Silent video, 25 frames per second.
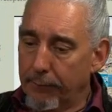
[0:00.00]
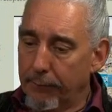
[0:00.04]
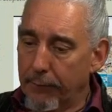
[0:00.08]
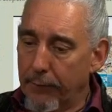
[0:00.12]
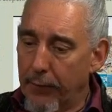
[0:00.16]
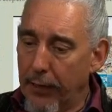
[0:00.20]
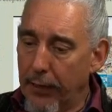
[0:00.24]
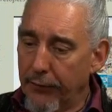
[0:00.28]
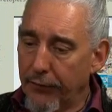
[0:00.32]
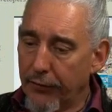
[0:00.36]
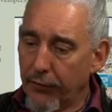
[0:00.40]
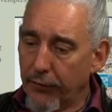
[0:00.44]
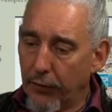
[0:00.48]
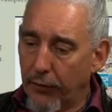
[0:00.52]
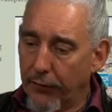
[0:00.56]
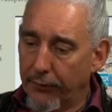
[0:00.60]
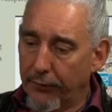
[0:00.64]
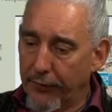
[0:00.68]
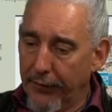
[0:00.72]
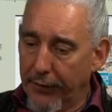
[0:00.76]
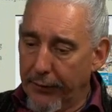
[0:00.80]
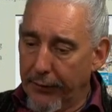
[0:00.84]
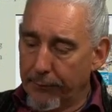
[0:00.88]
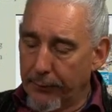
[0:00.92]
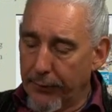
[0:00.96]
Most of
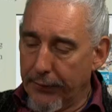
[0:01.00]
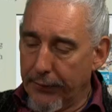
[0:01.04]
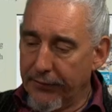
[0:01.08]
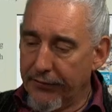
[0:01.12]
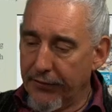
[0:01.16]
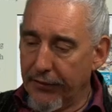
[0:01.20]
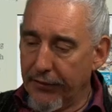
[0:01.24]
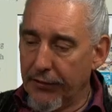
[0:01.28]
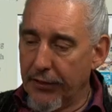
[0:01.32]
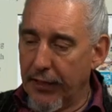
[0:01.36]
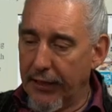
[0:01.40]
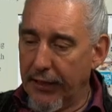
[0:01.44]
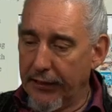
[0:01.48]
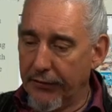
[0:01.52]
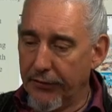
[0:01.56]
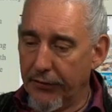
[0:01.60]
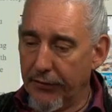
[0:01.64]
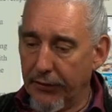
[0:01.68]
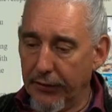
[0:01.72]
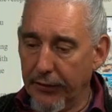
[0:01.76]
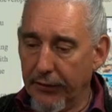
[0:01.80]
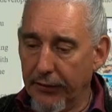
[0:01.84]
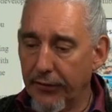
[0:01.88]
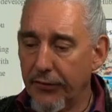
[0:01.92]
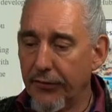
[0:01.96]
the
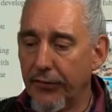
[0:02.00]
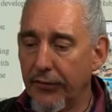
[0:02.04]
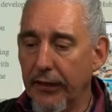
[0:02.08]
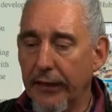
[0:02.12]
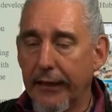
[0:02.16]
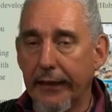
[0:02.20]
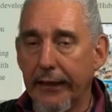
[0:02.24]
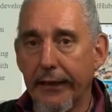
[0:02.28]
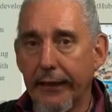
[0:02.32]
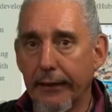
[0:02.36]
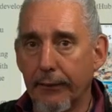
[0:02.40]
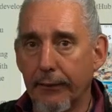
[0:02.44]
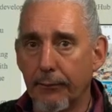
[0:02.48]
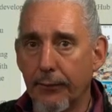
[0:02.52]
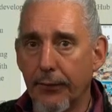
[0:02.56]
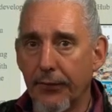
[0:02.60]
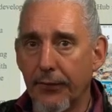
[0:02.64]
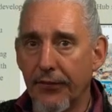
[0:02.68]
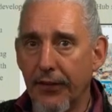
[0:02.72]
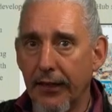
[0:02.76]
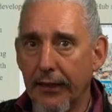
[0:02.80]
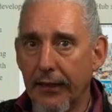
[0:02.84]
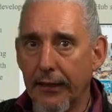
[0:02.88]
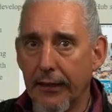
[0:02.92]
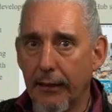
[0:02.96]
presentations in
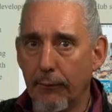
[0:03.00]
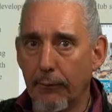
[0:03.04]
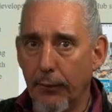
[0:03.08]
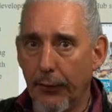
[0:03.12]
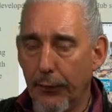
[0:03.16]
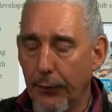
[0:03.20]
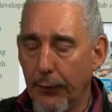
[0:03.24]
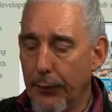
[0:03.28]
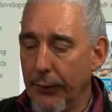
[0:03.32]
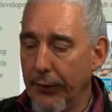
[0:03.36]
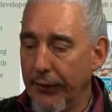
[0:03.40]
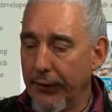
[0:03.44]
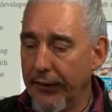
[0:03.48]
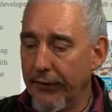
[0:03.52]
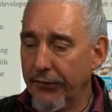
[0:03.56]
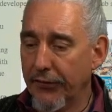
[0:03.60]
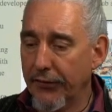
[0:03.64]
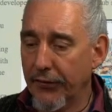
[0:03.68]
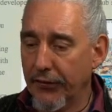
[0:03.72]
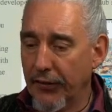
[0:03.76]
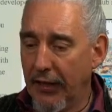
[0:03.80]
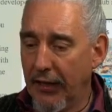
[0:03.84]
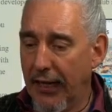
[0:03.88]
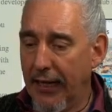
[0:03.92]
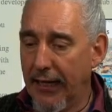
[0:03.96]
PresentWP
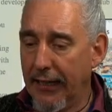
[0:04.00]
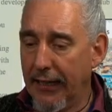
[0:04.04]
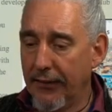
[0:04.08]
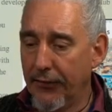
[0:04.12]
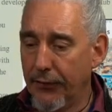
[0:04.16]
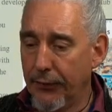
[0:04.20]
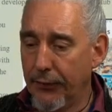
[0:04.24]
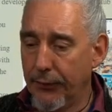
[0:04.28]
start